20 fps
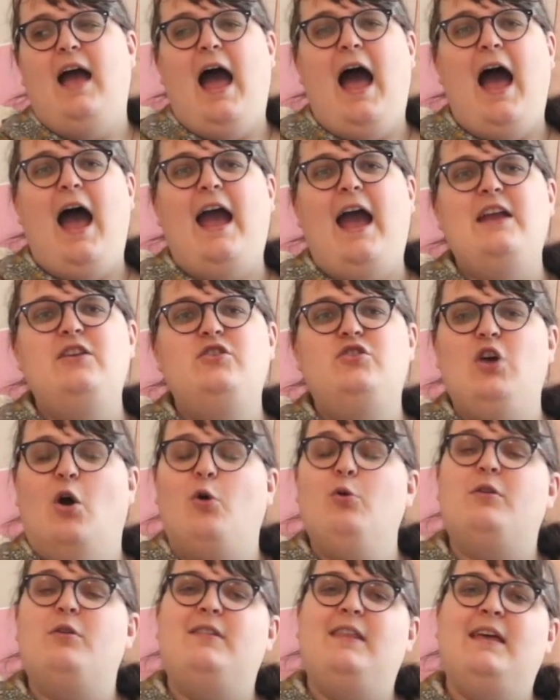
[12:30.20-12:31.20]
I
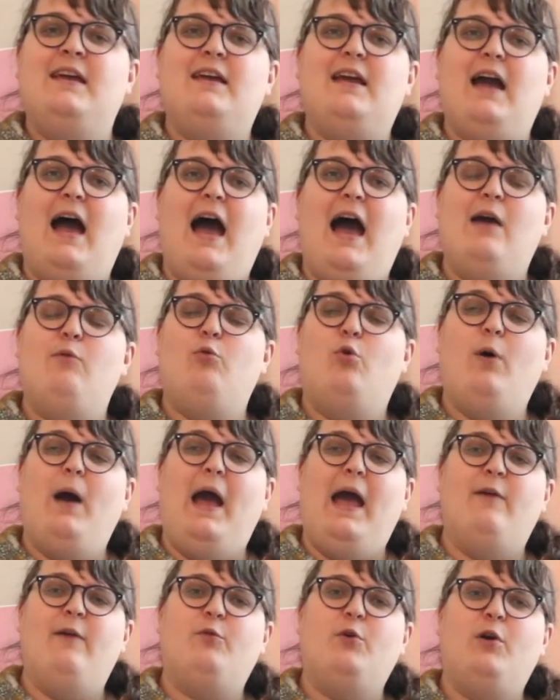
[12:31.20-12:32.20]
don't think I will
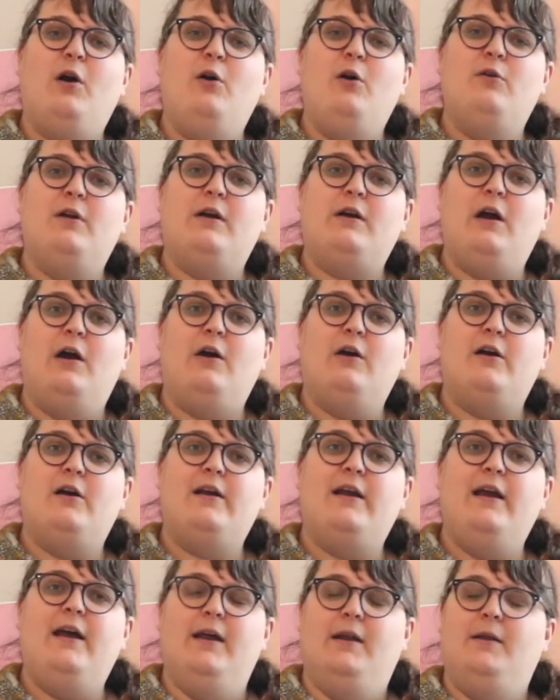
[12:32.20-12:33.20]
ever own a car
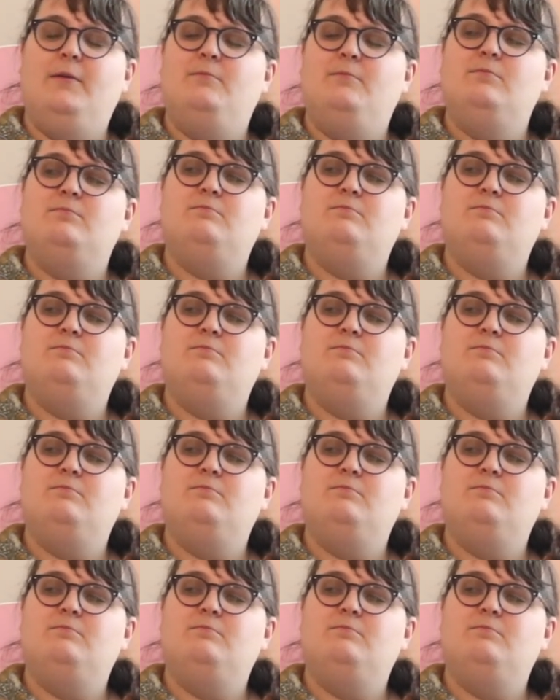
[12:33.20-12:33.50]
again.